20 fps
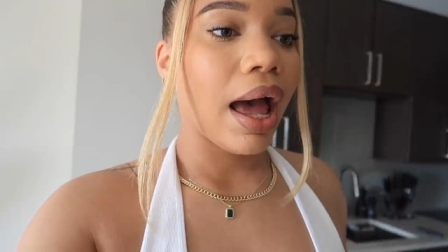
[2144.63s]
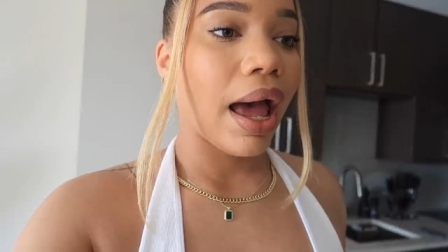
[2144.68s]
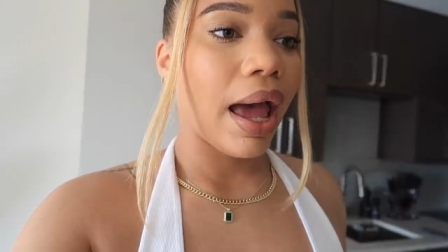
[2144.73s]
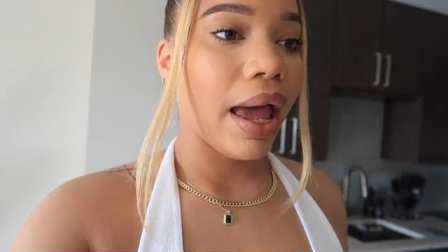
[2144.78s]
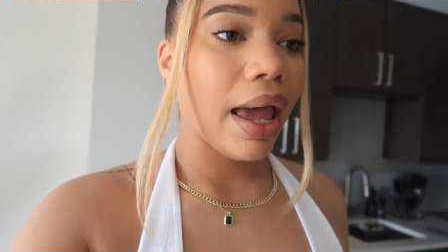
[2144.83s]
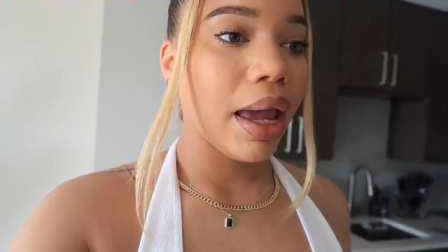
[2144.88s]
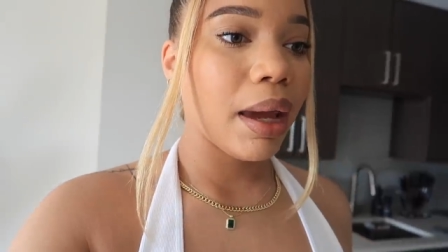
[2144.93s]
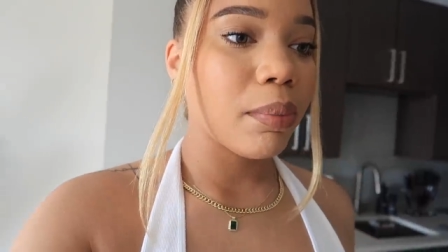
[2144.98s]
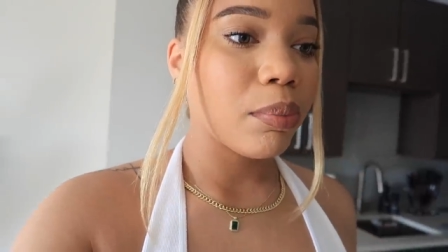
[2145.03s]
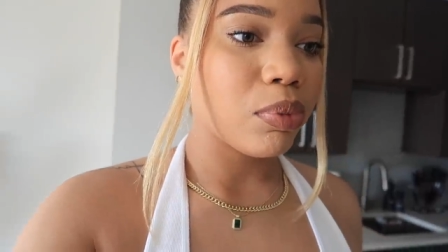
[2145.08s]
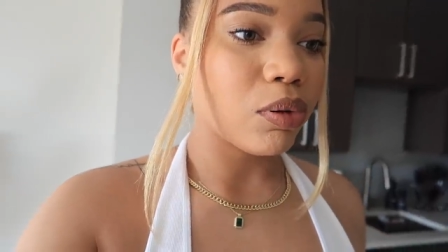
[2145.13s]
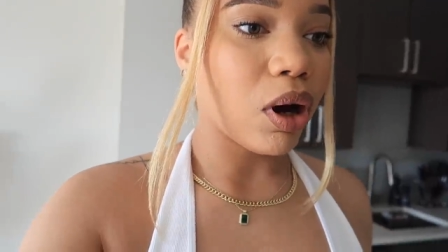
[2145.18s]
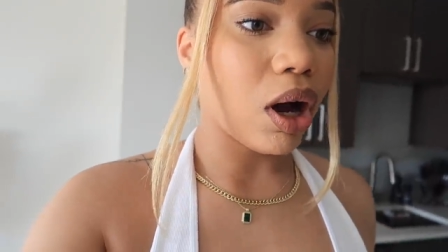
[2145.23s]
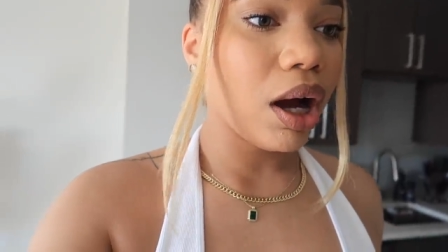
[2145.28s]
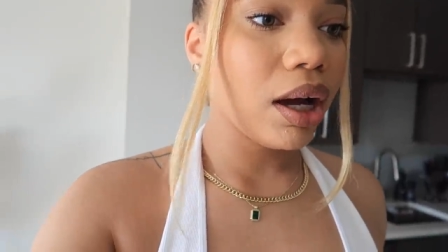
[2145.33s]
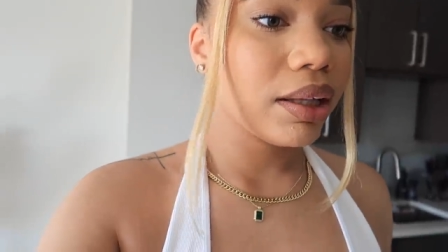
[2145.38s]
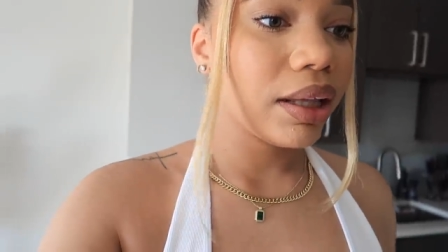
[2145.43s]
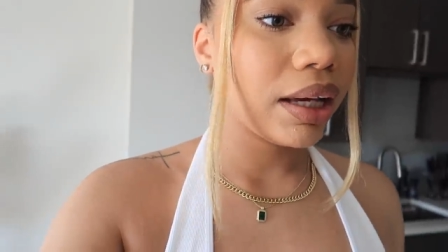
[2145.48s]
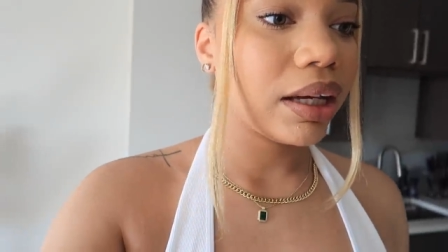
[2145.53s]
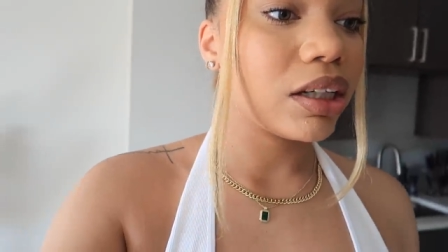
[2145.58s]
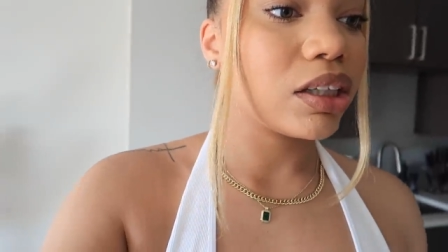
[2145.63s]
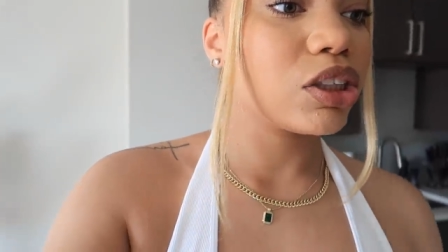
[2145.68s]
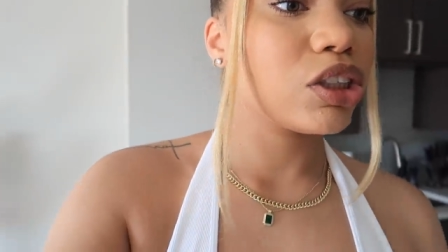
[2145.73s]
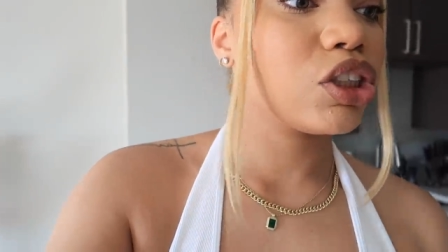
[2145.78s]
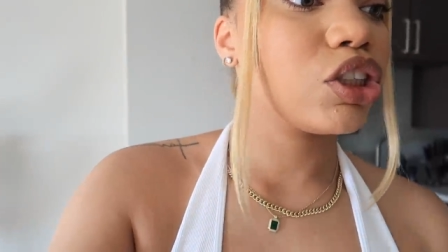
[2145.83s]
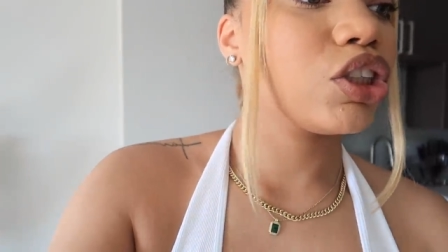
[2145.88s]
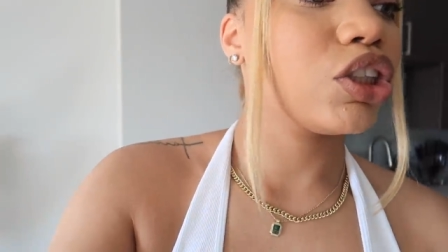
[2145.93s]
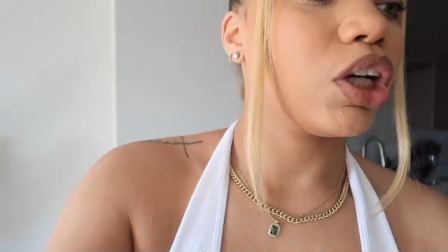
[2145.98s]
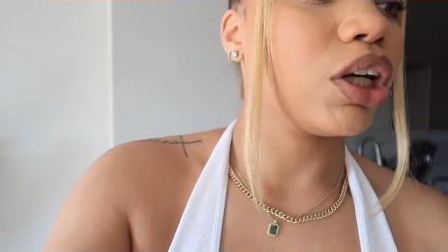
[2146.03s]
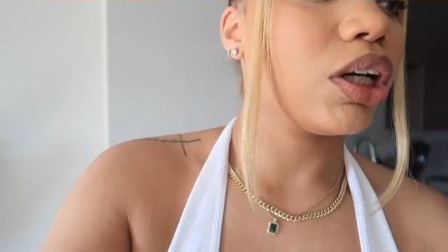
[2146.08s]
i had brought like a
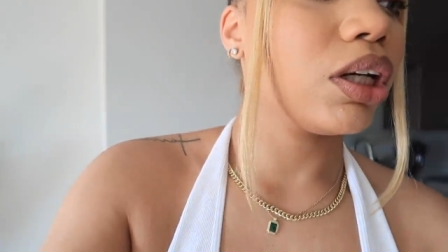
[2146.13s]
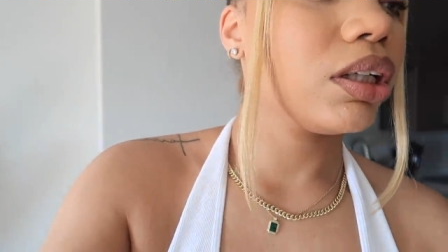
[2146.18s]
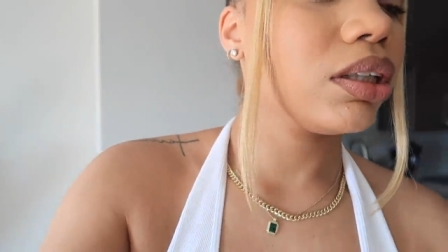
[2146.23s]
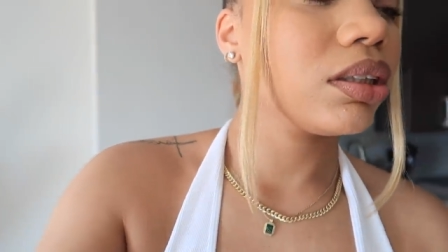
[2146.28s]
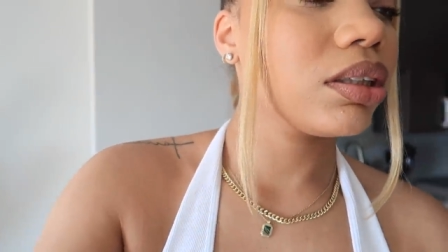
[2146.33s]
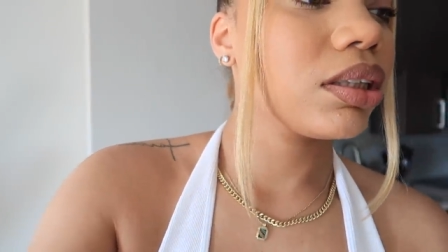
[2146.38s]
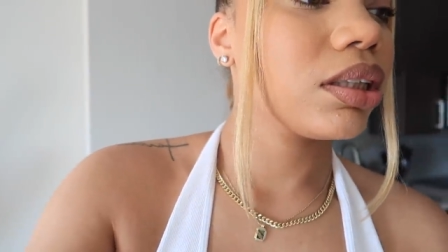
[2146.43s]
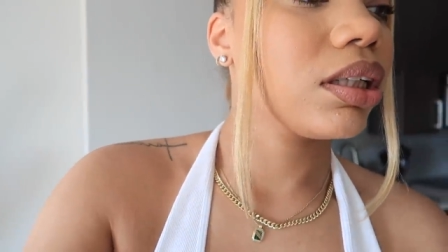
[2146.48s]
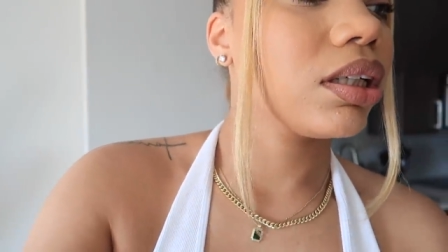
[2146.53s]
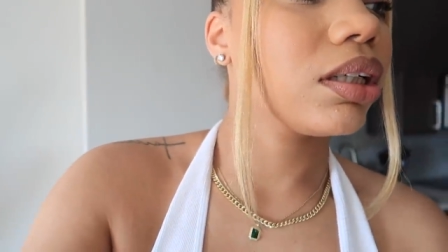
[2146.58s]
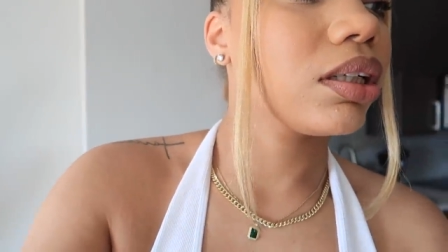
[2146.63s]
shirt